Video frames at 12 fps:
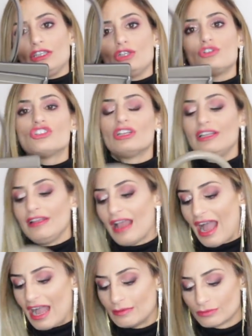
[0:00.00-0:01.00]
Usually
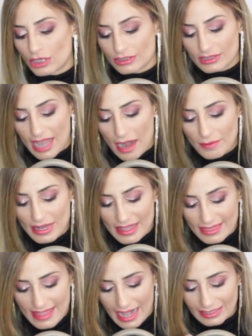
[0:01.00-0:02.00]
I'm not
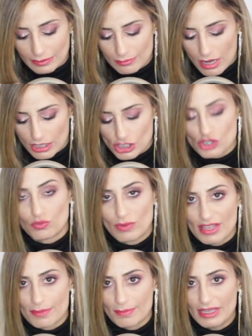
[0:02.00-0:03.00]
carrying that much
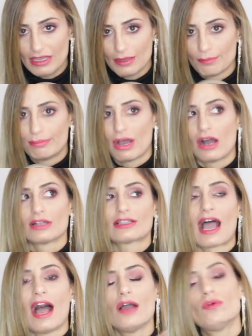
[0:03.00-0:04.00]
with me,
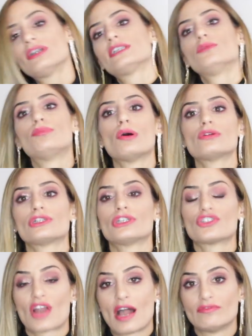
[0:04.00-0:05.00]
but I was supposed to
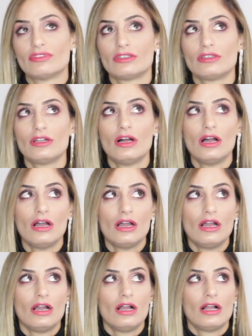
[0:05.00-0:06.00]
travel
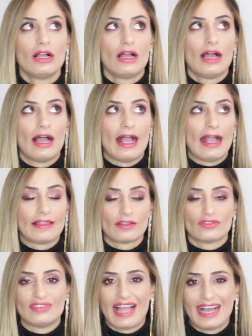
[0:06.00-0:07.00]
end
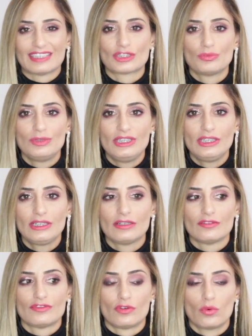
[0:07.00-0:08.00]
of last week
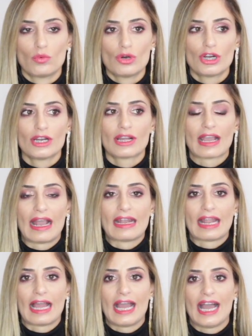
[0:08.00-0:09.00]
for work,
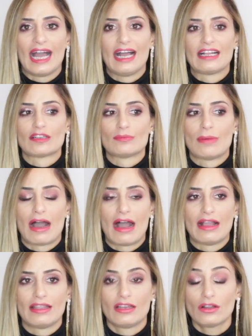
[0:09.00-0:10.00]
and I had
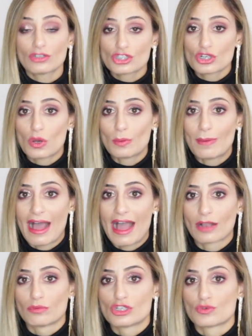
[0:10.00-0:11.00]
my Longchamp
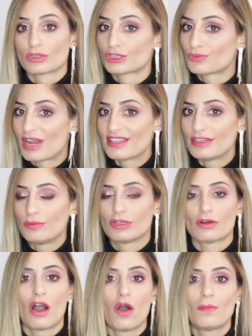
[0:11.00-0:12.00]
bag which was ready
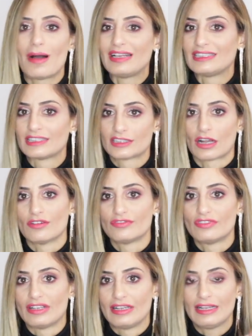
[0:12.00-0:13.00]
with all my
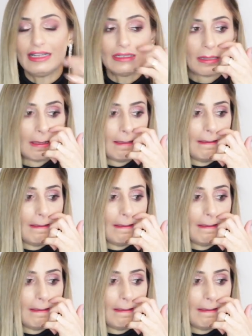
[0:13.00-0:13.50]
stuff in it